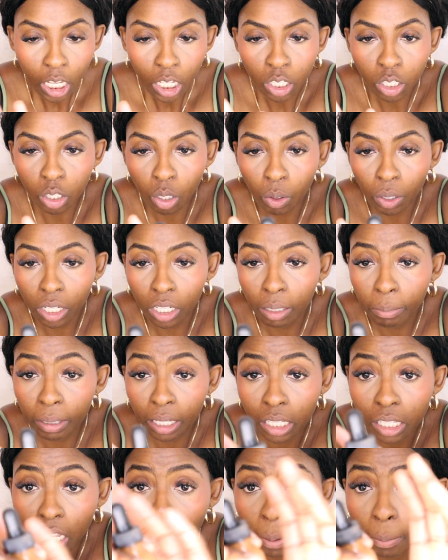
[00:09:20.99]
so in the
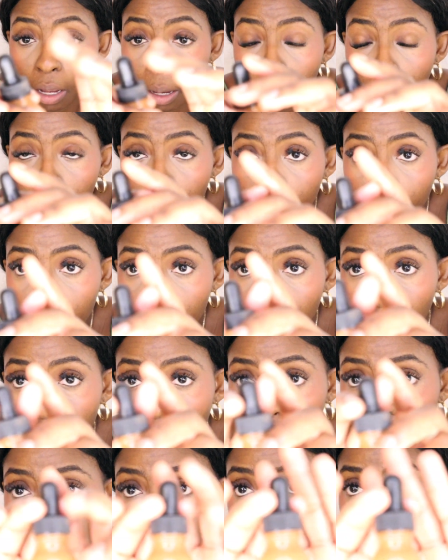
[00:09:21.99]
meantime i'm going to be
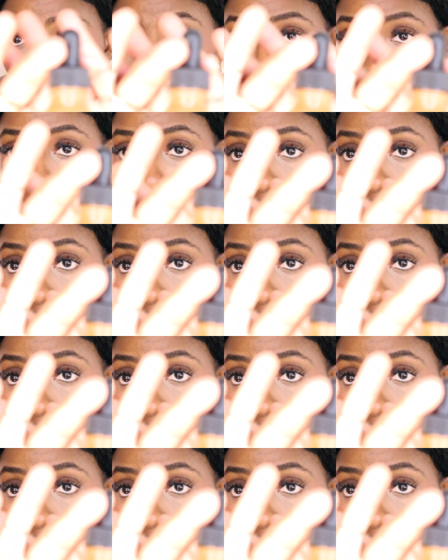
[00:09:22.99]
using the